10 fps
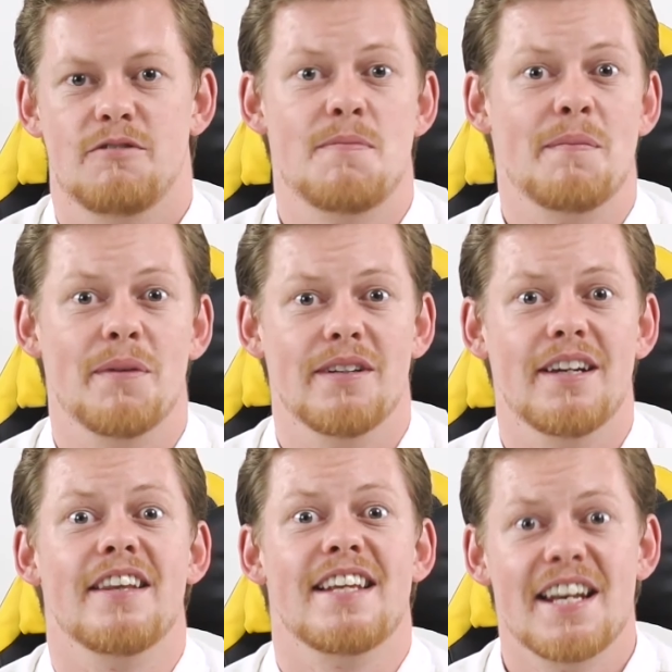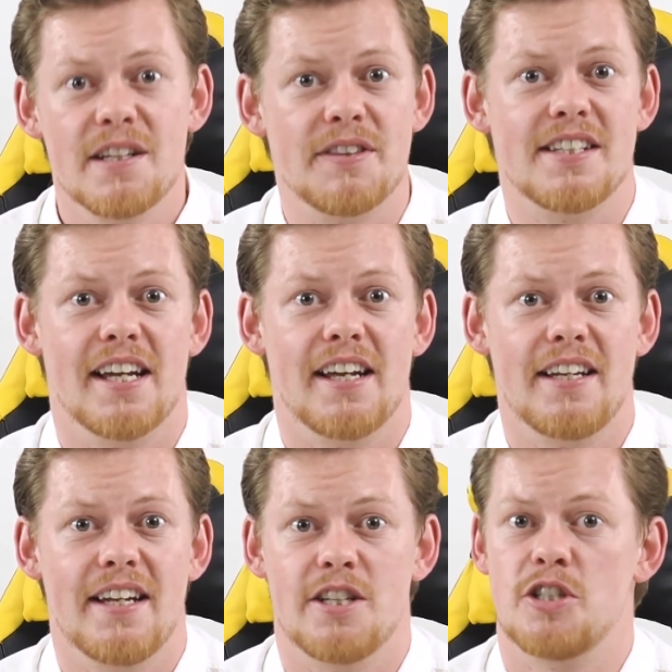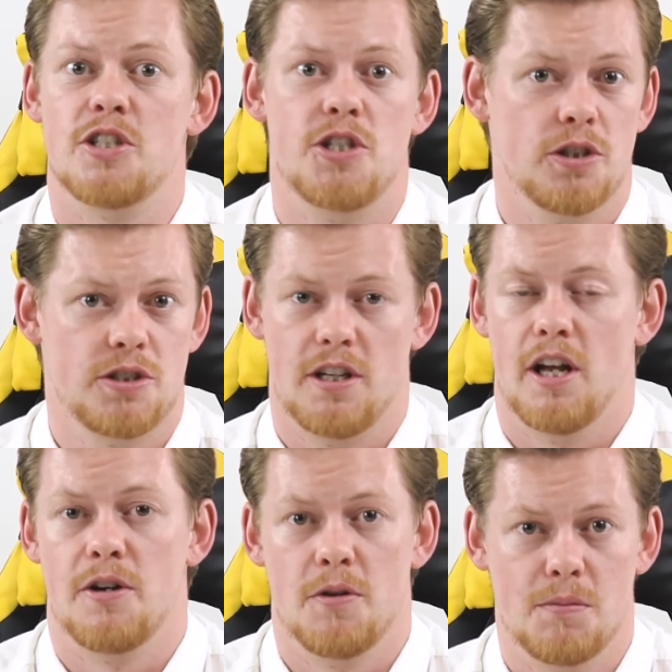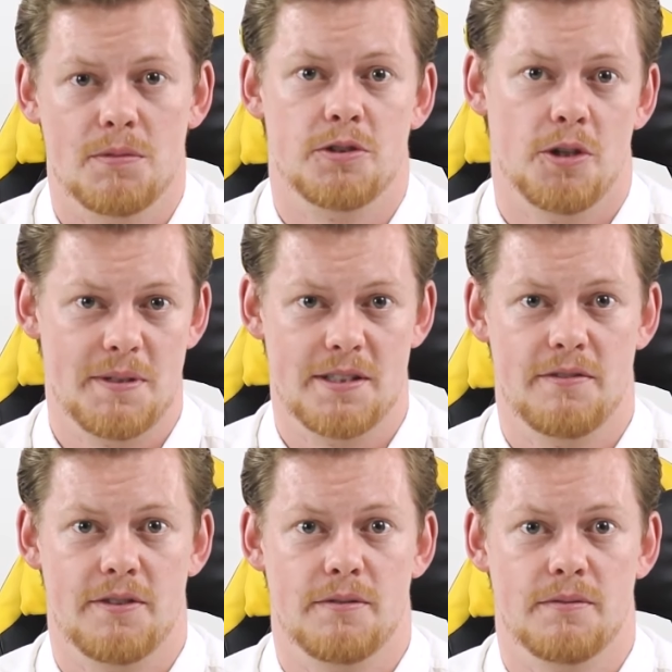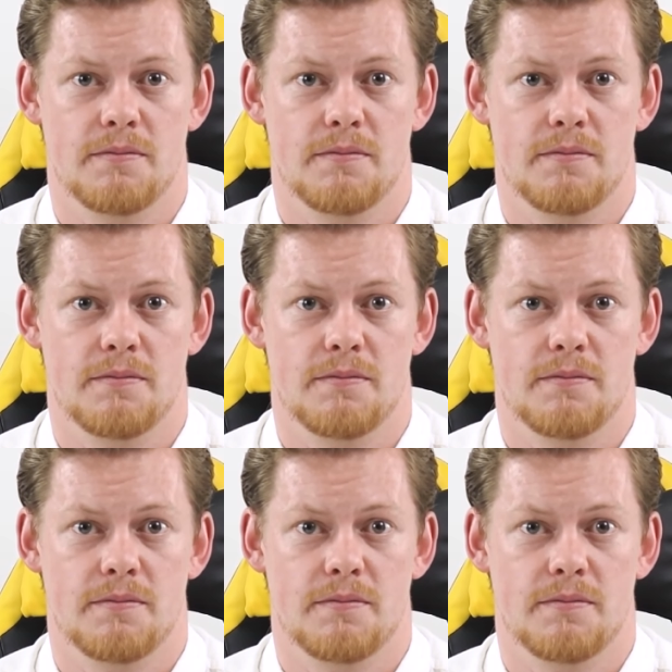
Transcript: Remember, at the end of the day, it's just a normal job interview.